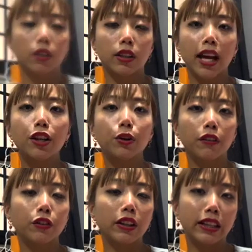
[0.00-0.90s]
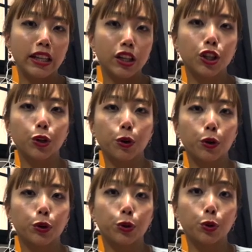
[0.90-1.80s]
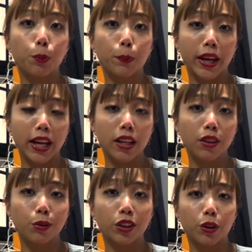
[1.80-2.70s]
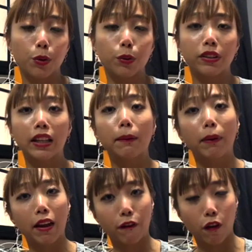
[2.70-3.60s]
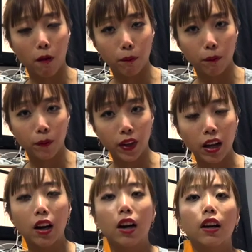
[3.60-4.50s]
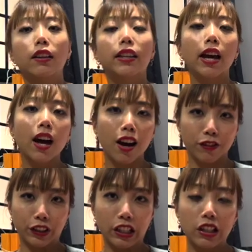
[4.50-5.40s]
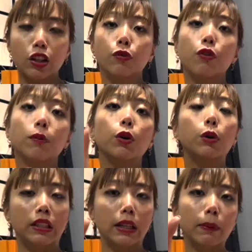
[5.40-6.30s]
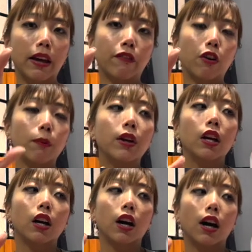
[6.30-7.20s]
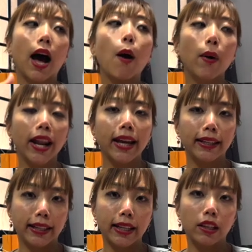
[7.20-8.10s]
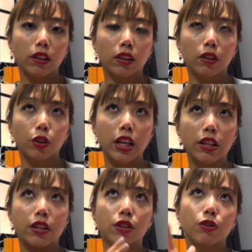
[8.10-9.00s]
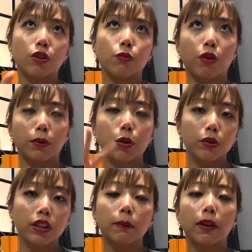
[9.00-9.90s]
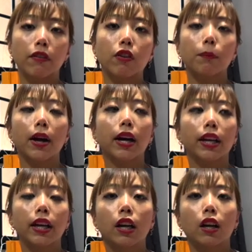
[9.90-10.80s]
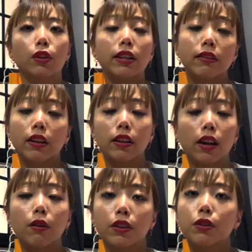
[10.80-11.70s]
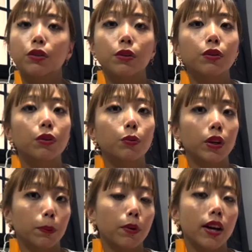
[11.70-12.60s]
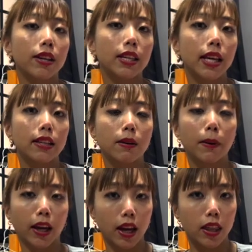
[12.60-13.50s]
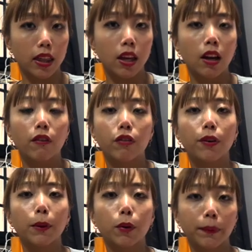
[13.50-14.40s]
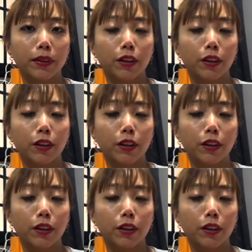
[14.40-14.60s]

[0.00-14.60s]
Then you have to link your domain to the hosting platform. Thereafter, from the hosting platform, what I did is from the hosting platform, I decided that I wanted to use WordPress as a backend for my website.